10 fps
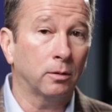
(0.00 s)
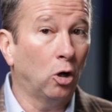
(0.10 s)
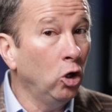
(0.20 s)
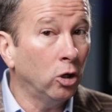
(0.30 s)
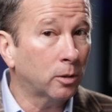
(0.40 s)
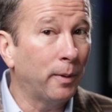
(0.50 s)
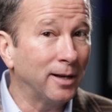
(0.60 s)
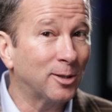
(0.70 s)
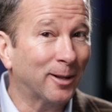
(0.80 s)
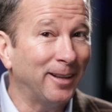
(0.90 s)
hook,
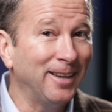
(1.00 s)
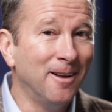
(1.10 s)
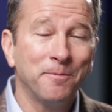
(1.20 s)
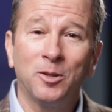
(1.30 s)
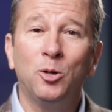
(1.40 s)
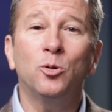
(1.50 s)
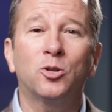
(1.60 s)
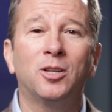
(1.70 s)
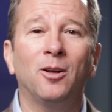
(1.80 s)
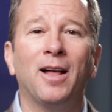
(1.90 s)
basically. You
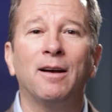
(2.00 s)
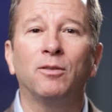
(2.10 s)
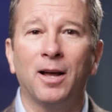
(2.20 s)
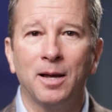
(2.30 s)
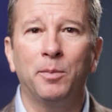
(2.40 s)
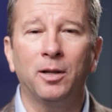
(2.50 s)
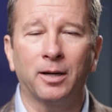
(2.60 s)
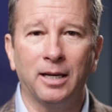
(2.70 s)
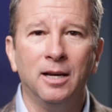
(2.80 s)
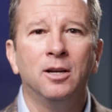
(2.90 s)
still have
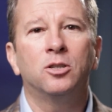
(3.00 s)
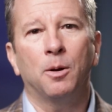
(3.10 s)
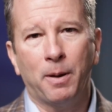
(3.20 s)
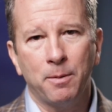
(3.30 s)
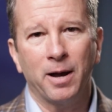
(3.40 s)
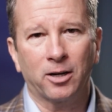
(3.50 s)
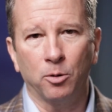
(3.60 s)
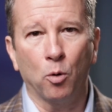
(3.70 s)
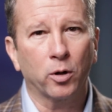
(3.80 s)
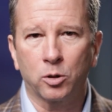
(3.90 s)
liability to pay back
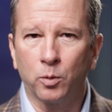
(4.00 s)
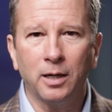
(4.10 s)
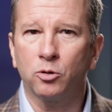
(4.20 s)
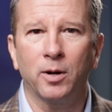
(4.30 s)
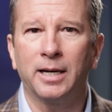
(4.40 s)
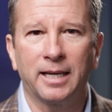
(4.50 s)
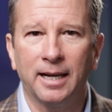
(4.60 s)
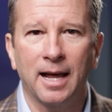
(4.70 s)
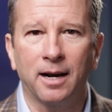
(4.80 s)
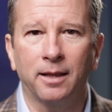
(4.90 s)
your mortgage. We're not trying to
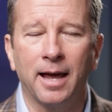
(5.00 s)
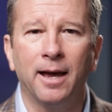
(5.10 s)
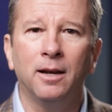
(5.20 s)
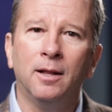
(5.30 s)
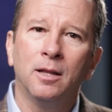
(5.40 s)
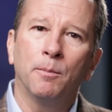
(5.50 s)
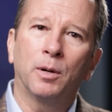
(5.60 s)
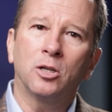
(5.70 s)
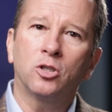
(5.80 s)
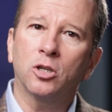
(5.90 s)
get out of that,
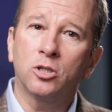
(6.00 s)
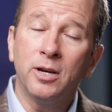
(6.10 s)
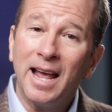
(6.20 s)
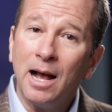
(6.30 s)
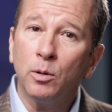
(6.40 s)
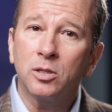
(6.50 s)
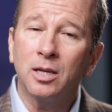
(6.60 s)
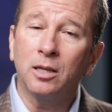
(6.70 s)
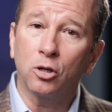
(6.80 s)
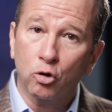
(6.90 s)
but it's just now it's
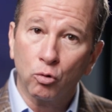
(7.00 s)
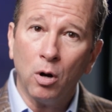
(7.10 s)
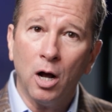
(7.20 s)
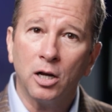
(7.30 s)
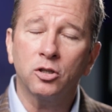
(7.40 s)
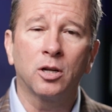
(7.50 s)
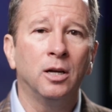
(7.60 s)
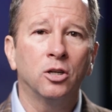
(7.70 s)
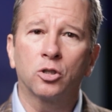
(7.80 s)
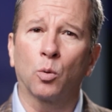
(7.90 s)
in the trust,
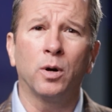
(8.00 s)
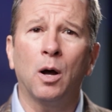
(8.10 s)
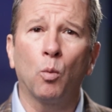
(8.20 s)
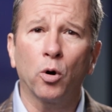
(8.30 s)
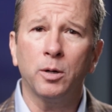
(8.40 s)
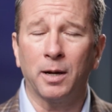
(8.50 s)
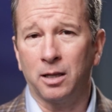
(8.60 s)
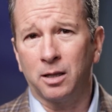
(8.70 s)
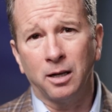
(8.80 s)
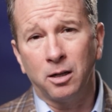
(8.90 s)
so we're not worried about
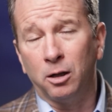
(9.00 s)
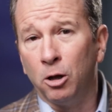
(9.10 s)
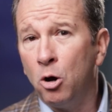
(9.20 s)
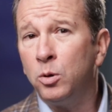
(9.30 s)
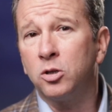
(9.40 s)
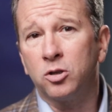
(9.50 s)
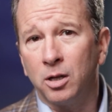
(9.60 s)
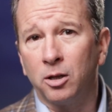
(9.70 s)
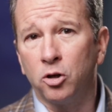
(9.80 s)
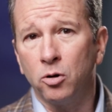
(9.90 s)
it. The loan is
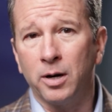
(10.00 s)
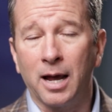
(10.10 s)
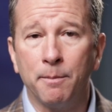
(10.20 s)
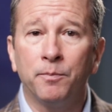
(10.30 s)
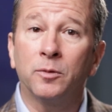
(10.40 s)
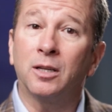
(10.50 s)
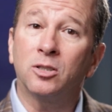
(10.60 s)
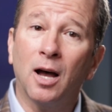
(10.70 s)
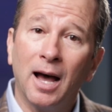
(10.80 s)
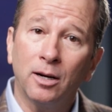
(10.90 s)
still in your name. The
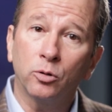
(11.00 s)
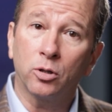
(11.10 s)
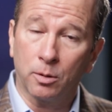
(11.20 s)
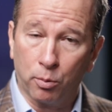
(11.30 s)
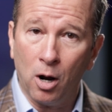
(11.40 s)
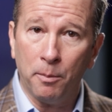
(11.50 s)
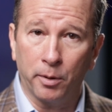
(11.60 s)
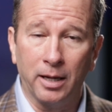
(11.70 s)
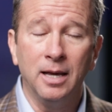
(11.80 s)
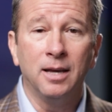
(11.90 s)
title to the
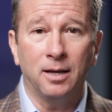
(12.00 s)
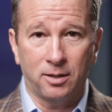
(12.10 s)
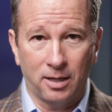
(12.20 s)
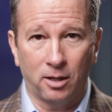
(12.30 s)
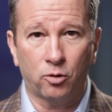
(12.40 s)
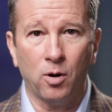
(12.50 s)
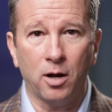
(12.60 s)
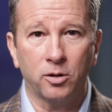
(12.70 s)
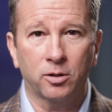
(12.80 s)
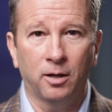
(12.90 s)
property is in the
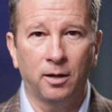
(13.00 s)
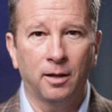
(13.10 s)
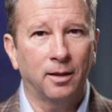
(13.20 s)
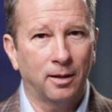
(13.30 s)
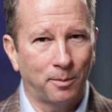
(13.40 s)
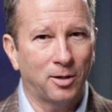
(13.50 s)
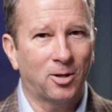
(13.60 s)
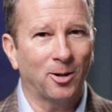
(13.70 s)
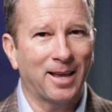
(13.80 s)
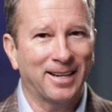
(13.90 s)
trust. Let me
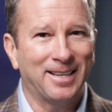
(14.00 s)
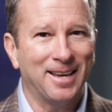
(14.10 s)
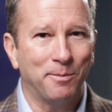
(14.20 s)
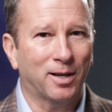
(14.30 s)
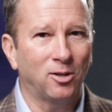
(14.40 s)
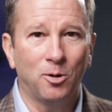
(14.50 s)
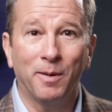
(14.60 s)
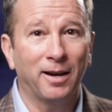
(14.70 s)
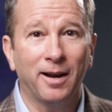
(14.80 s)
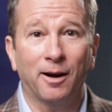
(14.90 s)
share that again because you
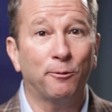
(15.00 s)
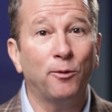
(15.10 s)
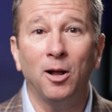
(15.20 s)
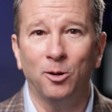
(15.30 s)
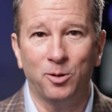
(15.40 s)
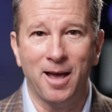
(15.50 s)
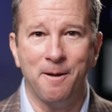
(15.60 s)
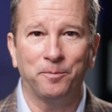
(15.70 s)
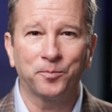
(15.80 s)
may not have followed that.